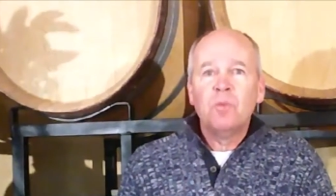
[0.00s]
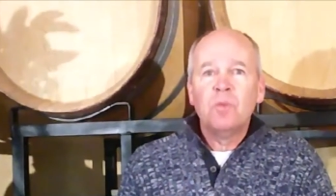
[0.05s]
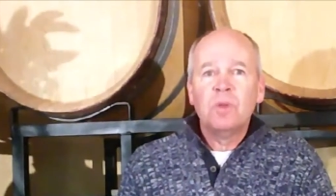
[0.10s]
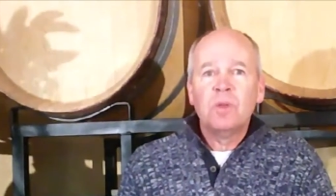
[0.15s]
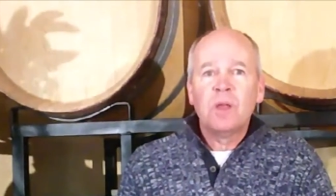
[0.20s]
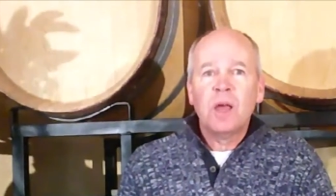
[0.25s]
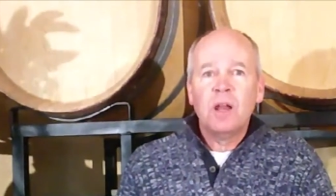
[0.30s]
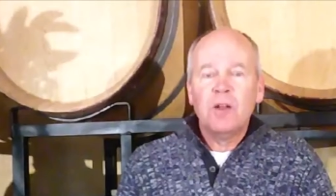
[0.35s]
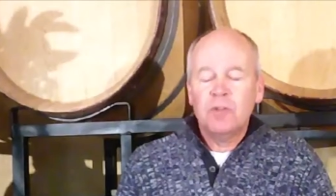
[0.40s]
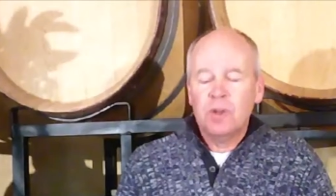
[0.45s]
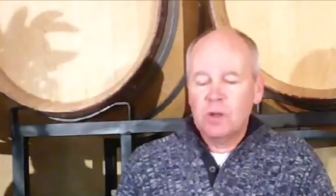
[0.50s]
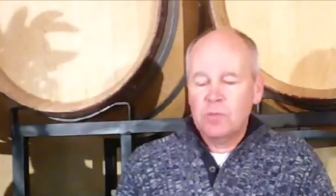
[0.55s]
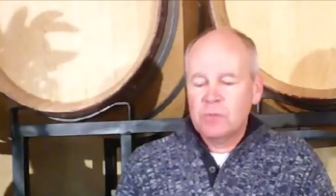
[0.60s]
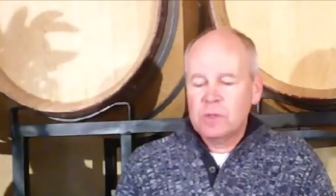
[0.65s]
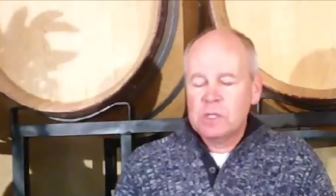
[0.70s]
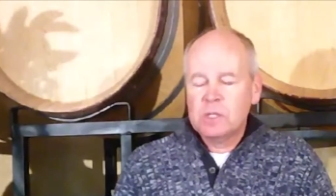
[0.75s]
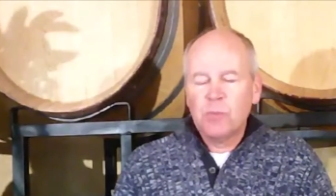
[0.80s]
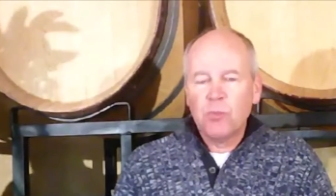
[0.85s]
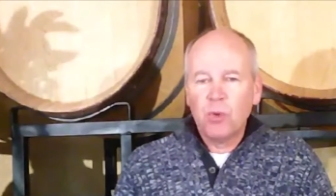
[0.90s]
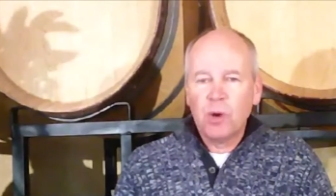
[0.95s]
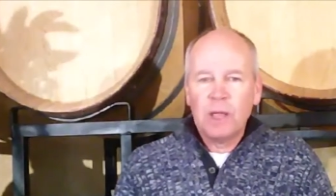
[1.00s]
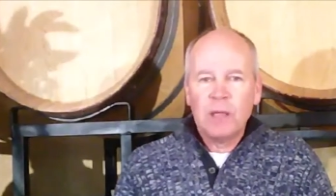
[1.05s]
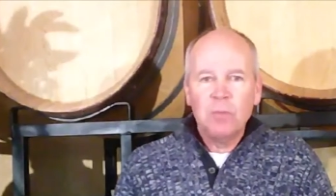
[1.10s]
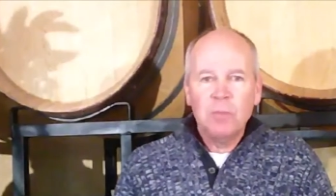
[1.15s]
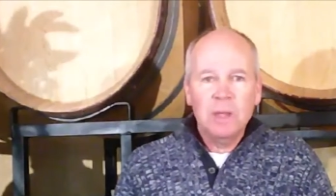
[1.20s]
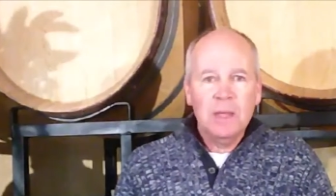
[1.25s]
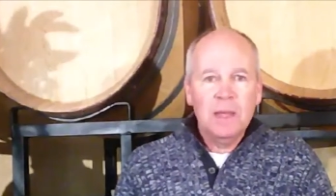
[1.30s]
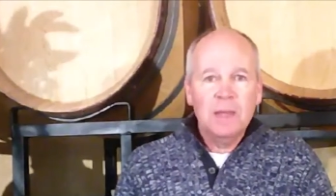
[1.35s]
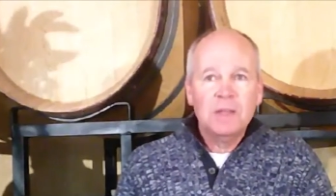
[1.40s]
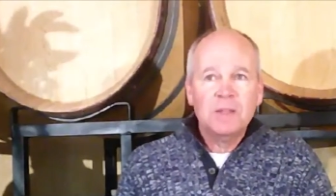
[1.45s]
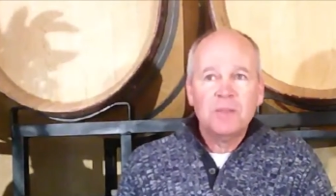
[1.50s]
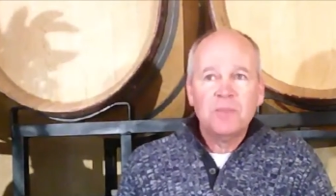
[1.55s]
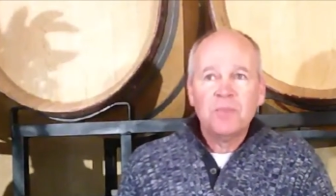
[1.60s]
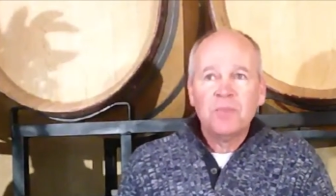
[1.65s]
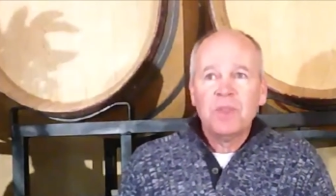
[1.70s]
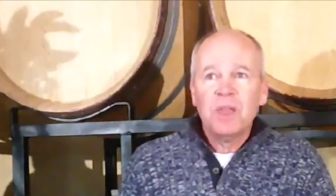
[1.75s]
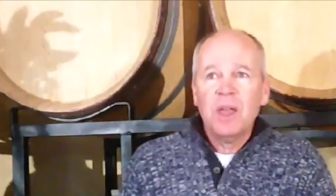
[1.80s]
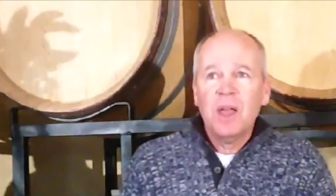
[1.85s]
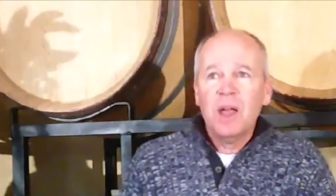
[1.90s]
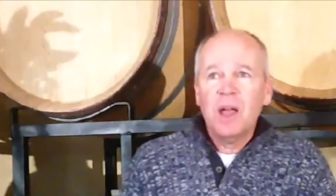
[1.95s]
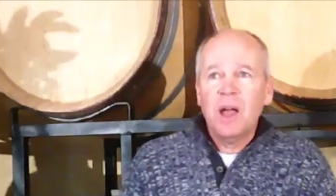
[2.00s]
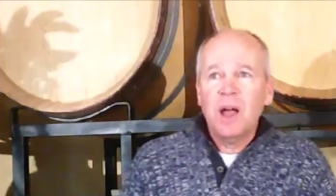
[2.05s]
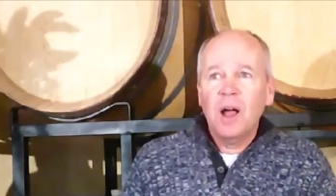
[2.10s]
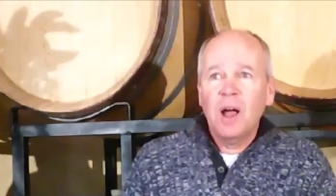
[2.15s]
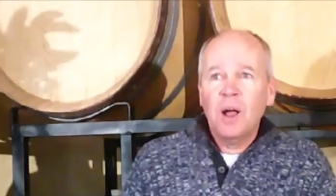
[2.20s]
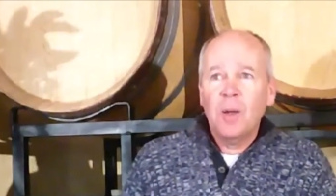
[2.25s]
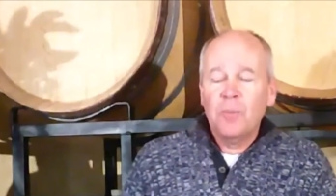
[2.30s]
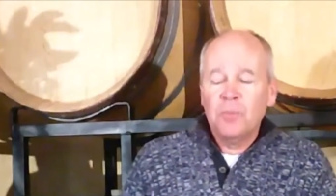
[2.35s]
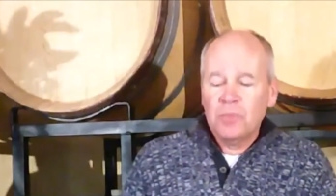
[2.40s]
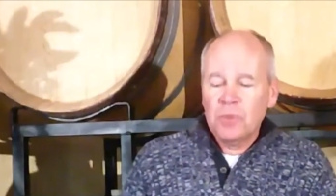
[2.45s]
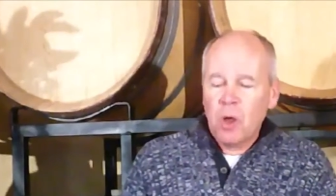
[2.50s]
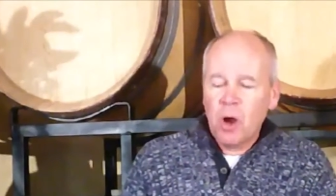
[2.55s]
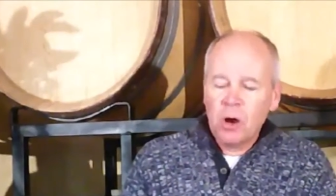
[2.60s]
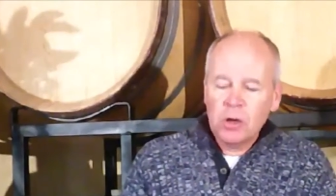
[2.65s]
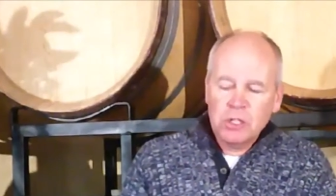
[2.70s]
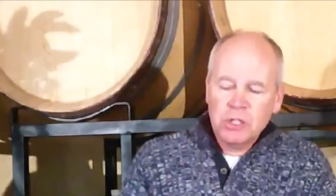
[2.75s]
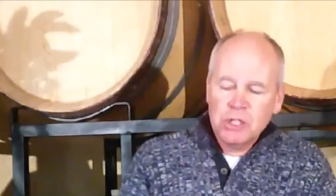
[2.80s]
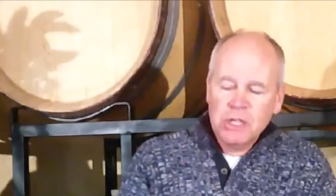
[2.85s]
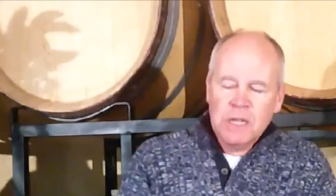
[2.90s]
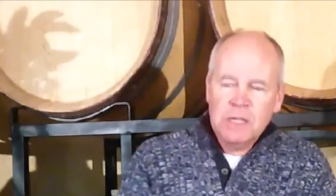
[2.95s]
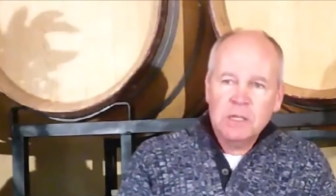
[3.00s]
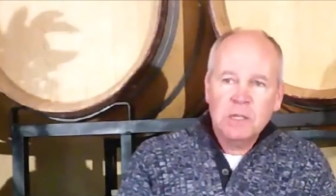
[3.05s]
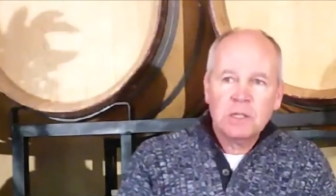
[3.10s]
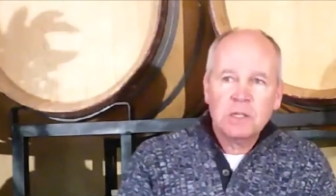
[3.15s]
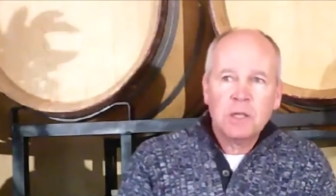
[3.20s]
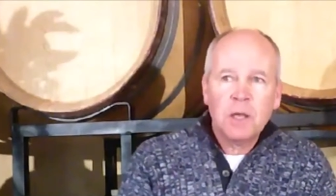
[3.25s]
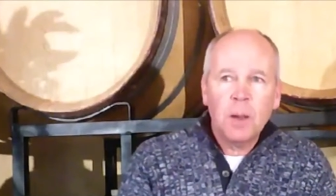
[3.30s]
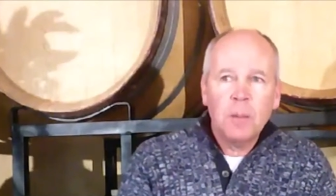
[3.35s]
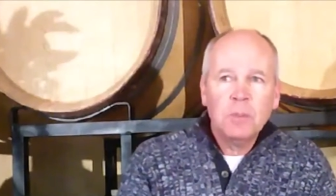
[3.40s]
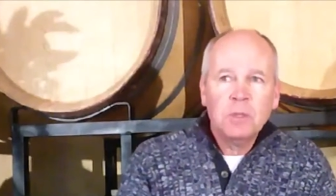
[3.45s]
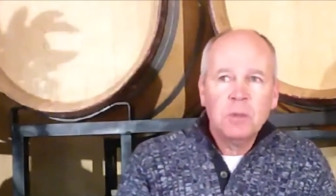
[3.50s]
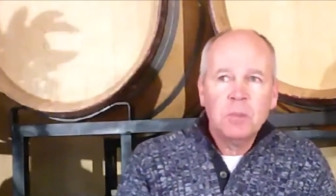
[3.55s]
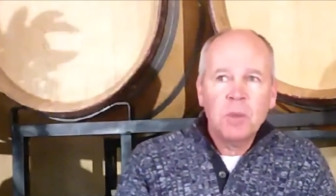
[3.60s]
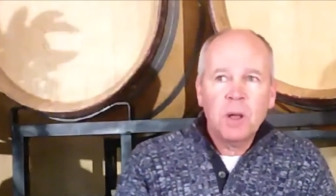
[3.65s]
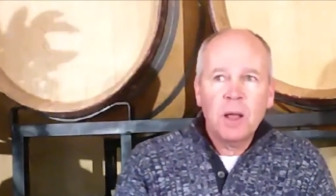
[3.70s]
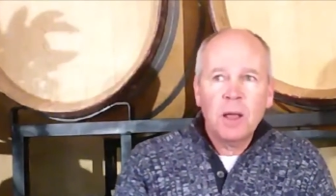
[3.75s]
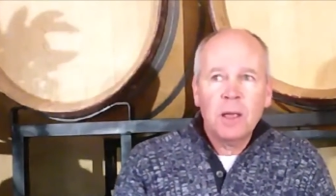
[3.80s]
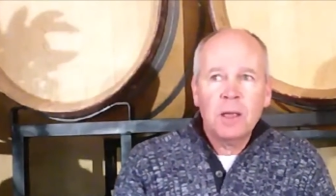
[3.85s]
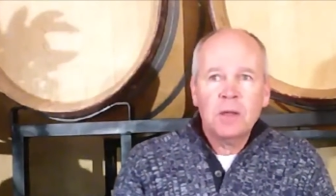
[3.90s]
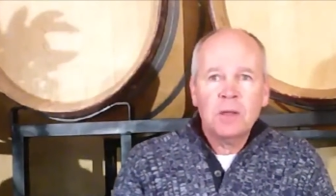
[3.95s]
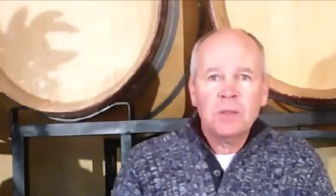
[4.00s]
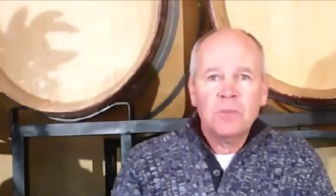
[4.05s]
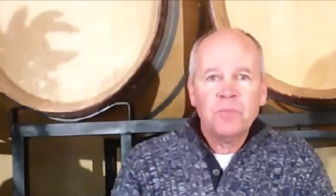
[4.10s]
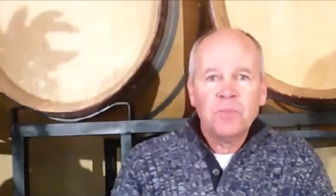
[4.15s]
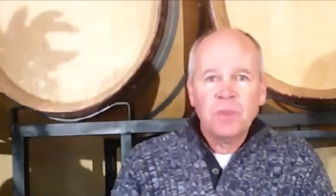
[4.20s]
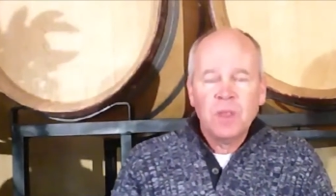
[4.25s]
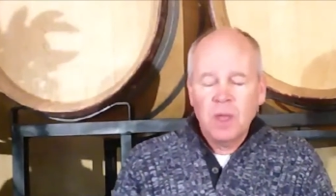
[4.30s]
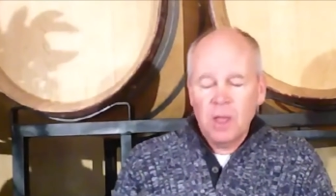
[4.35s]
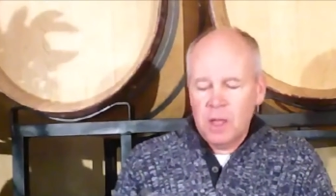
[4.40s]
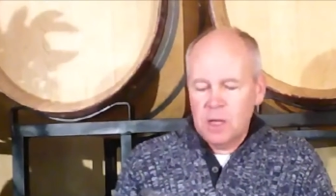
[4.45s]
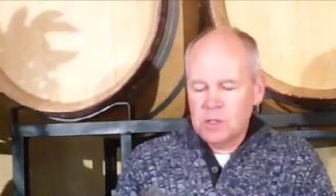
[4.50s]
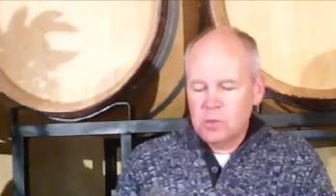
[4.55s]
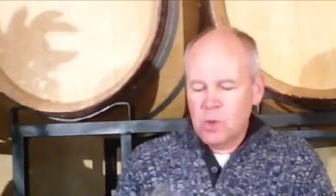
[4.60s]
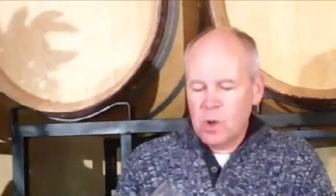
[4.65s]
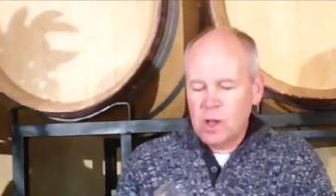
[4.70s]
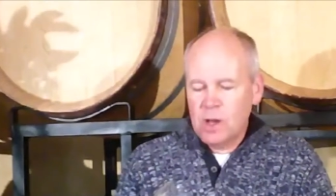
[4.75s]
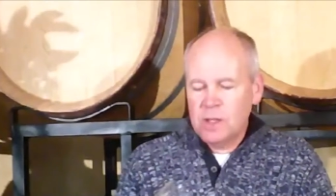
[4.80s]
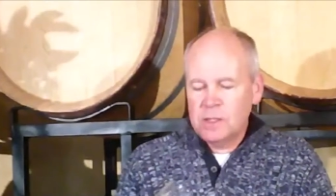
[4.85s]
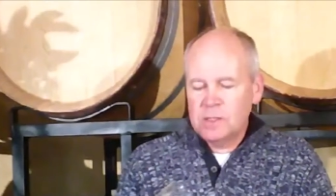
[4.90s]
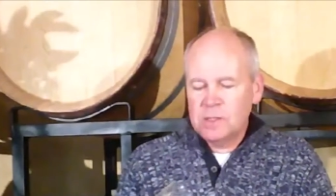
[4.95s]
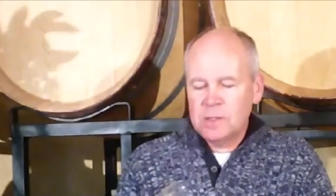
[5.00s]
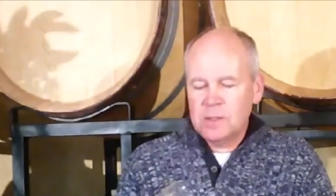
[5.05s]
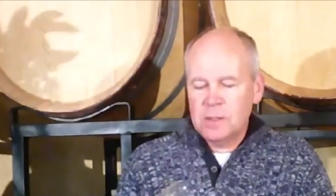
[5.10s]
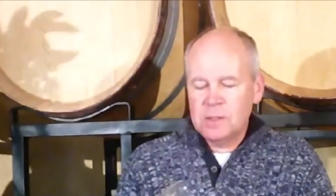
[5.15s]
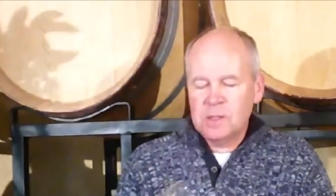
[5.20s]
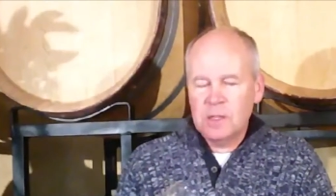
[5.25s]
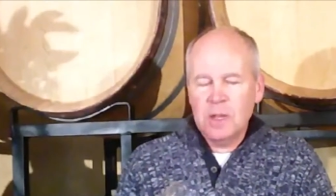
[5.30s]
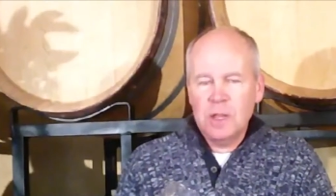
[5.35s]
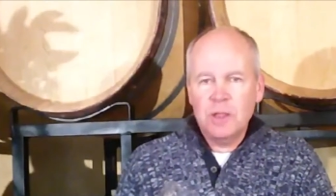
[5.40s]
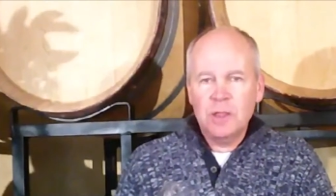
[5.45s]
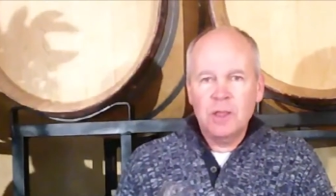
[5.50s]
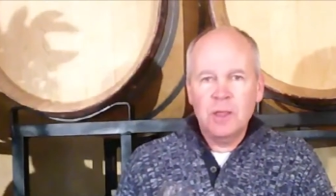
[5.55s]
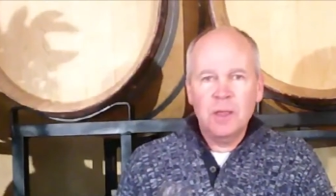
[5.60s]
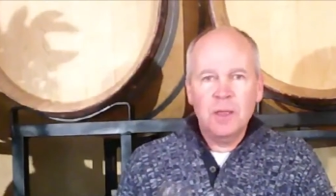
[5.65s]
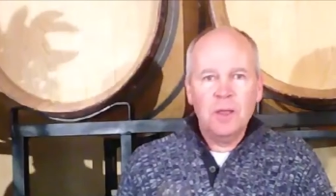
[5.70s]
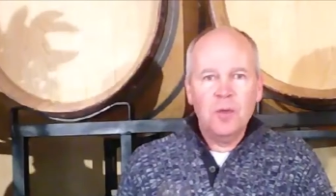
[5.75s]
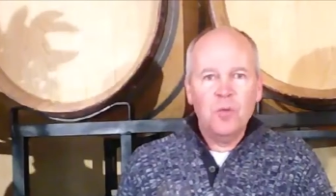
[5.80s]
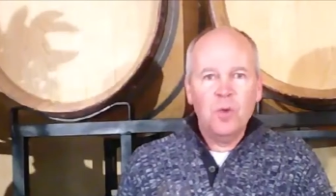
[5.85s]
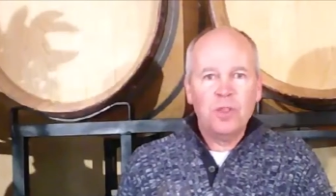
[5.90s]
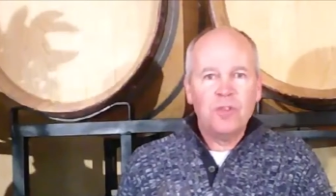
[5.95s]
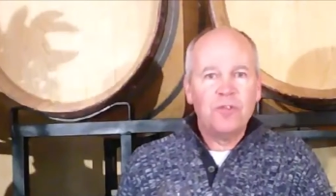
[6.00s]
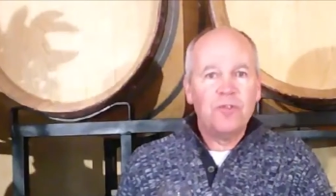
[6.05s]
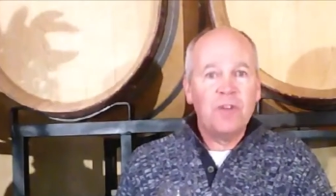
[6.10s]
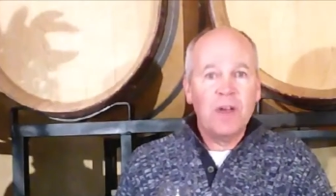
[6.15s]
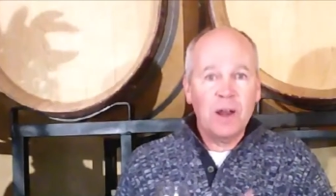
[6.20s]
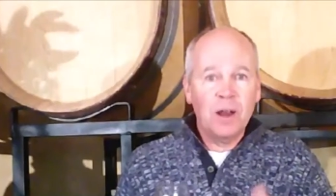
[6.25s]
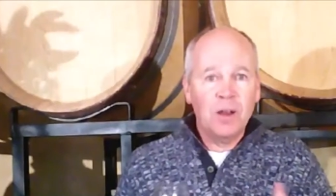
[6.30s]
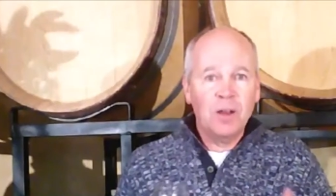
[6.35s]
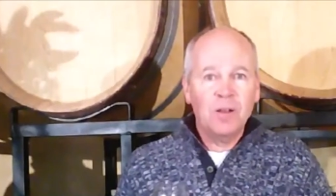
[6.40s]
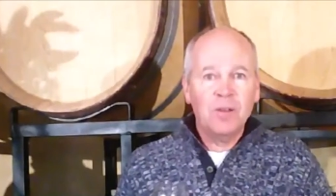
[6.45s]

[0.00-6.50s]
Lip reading: a spring meat. Hard cheeses come to mind, as well as anything with fennel.